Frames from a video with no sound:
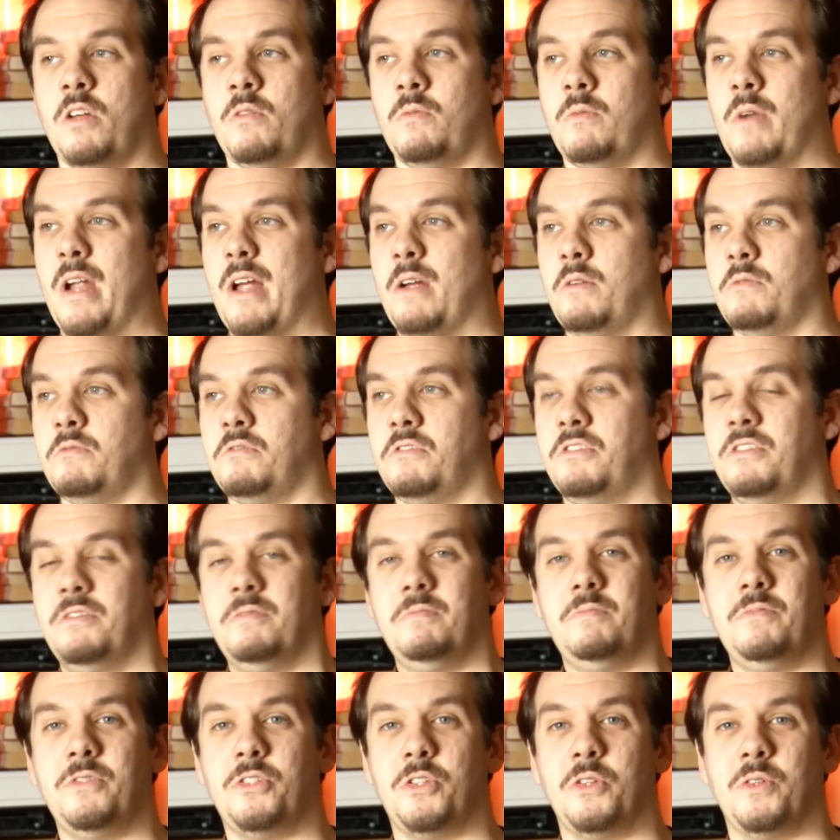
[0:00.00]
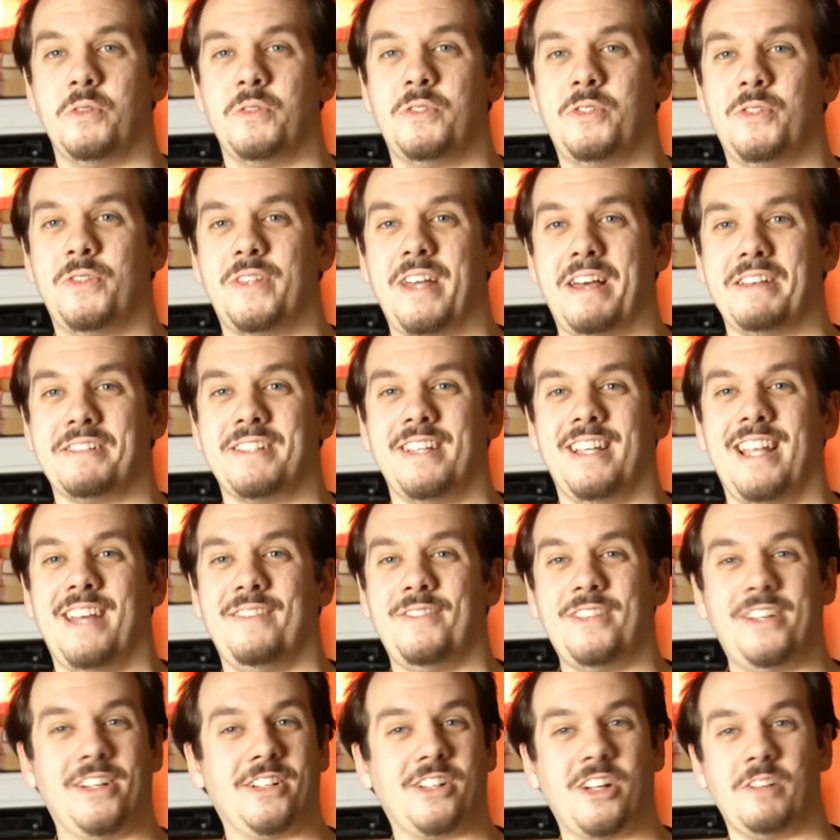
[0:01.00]
around June
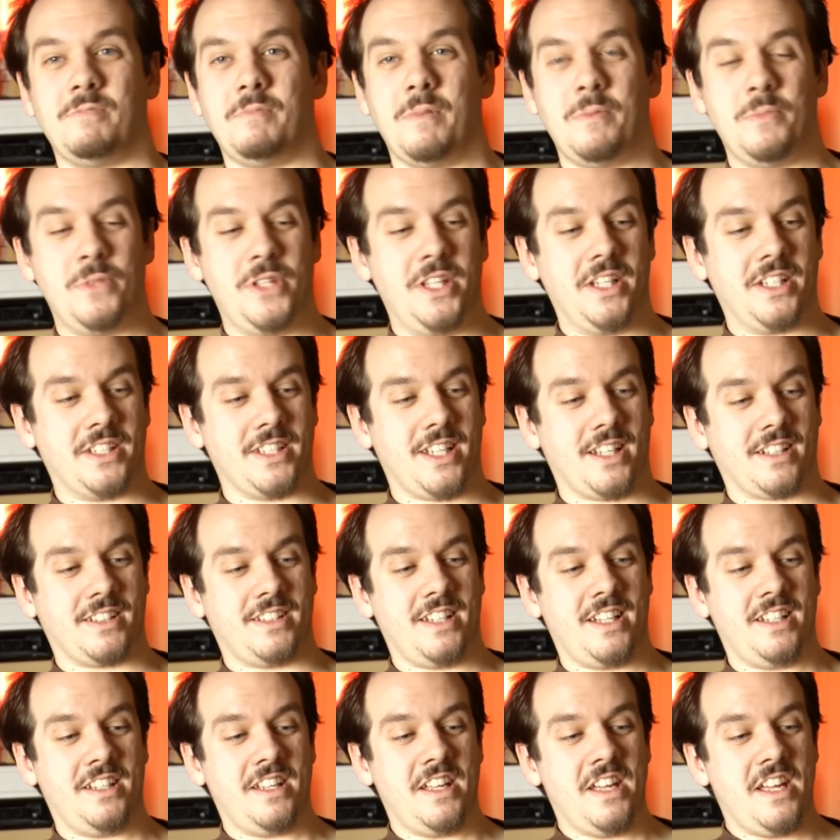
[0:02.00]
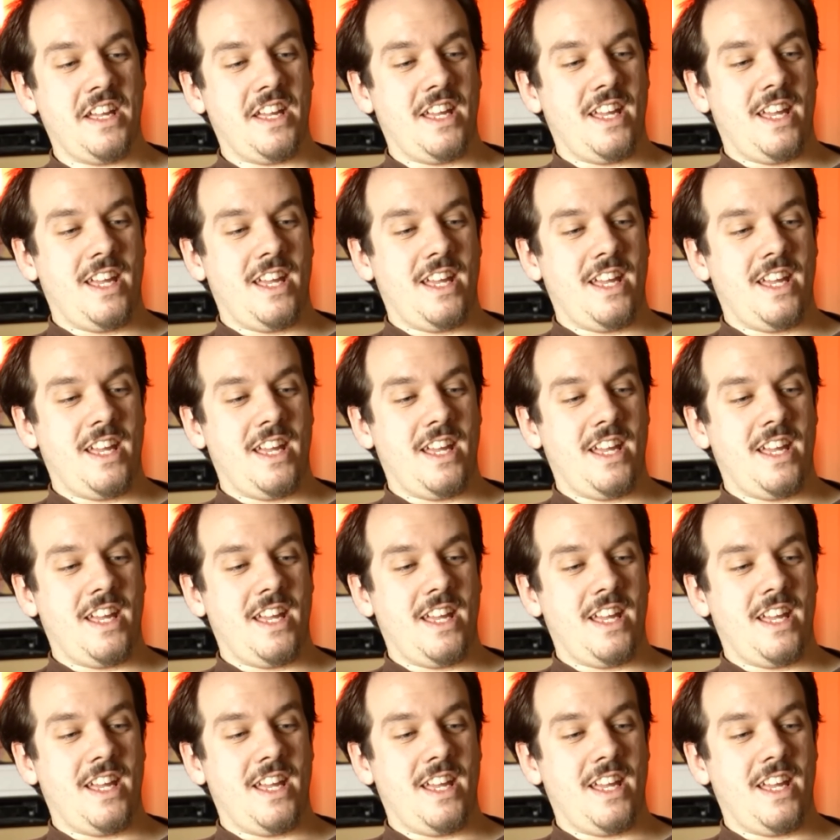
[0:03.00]
2011, I can't remember the exact date.